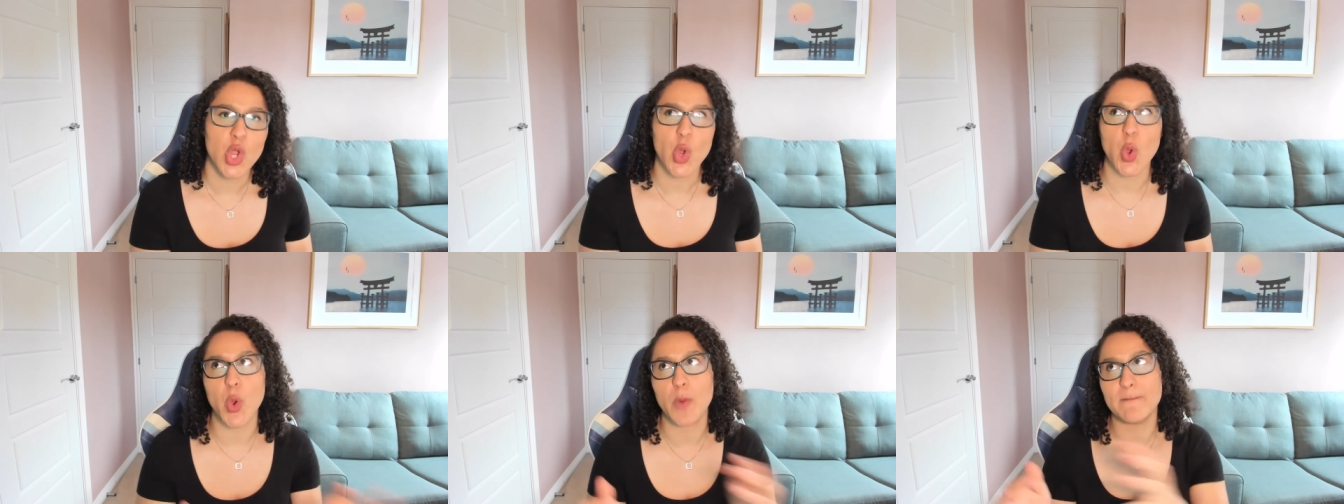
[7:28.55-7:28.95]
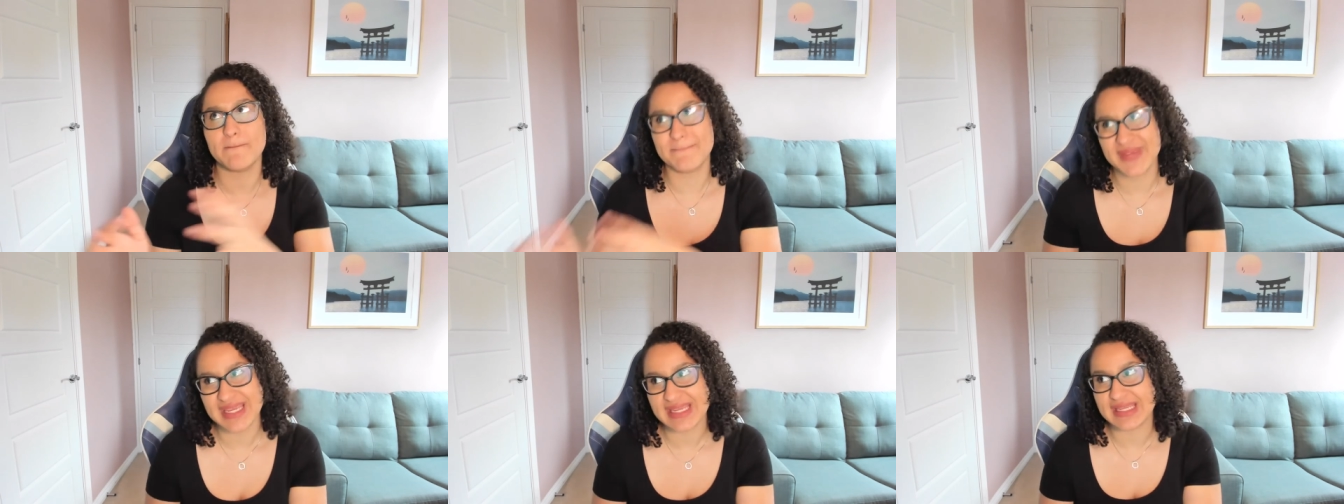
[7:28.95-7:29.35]
or
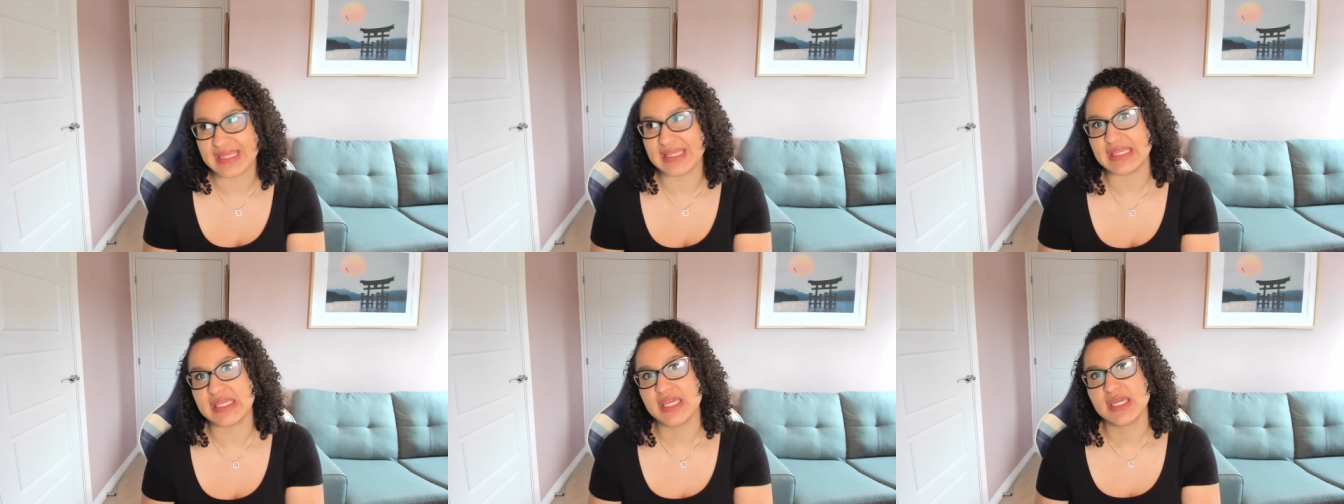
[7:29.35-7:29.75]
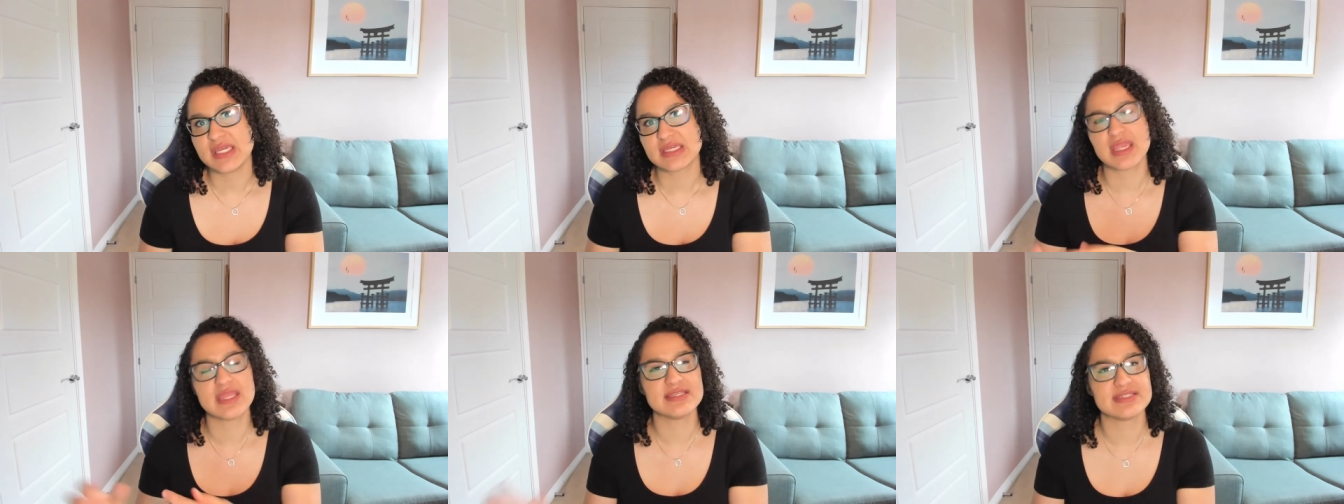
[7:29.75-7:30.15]
B,
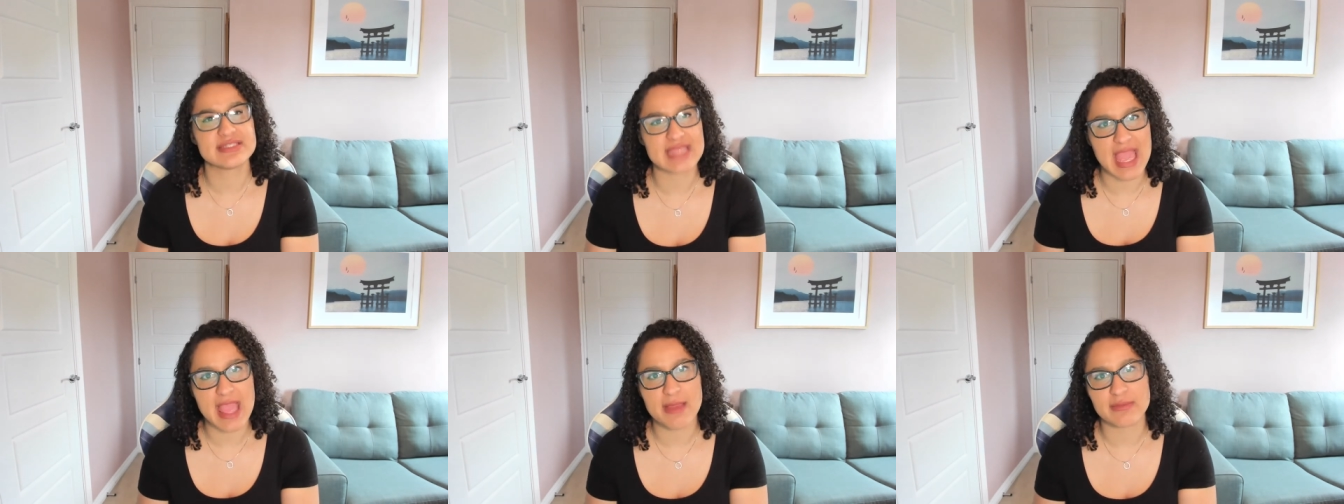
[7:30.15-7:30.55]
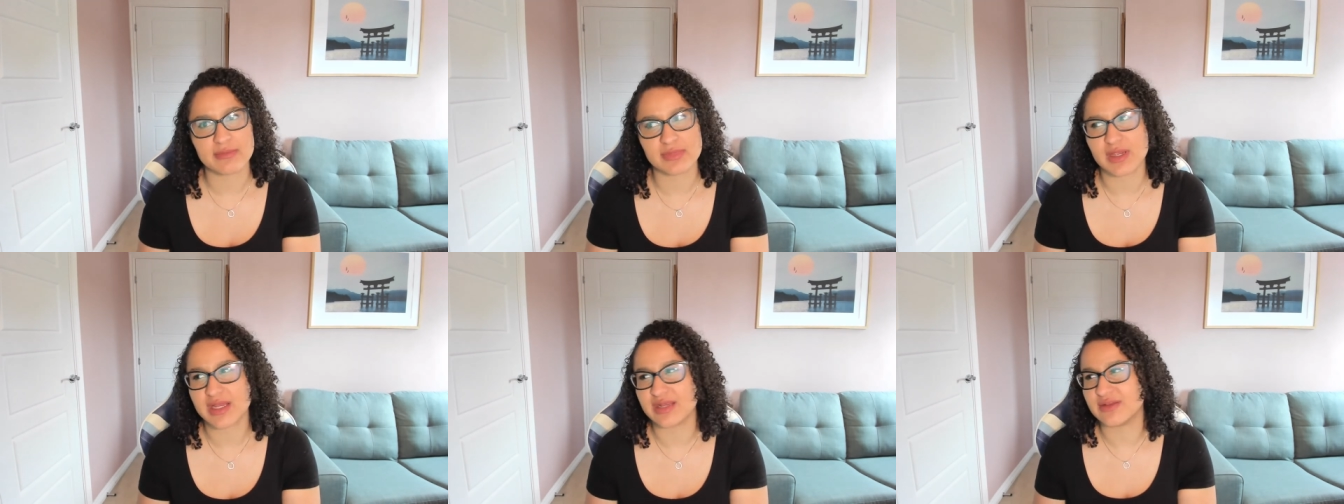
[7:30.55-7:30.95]
condemn
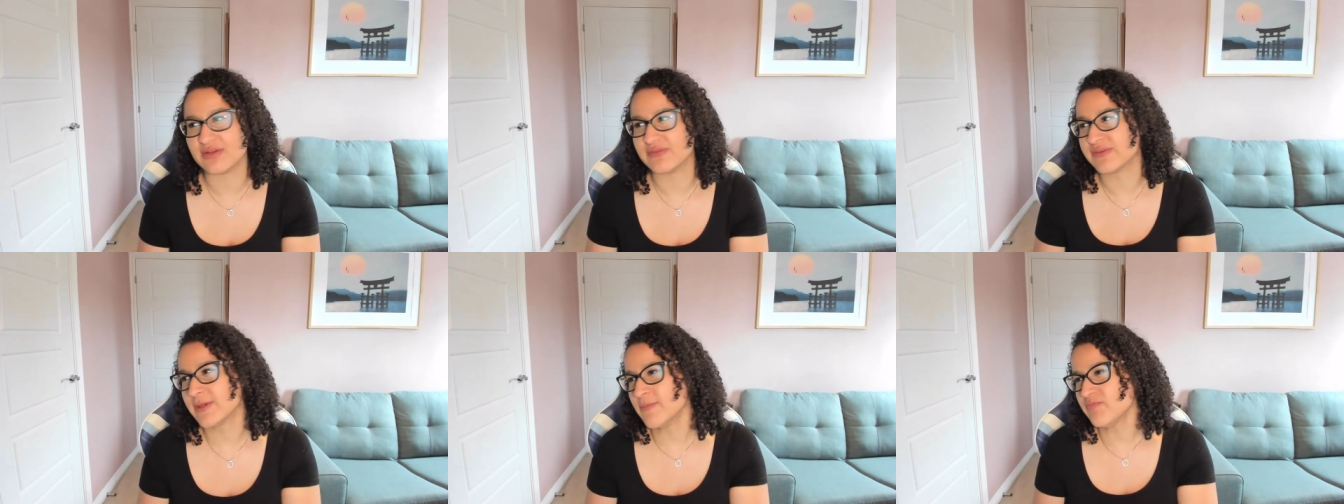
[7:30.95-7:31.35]
kind of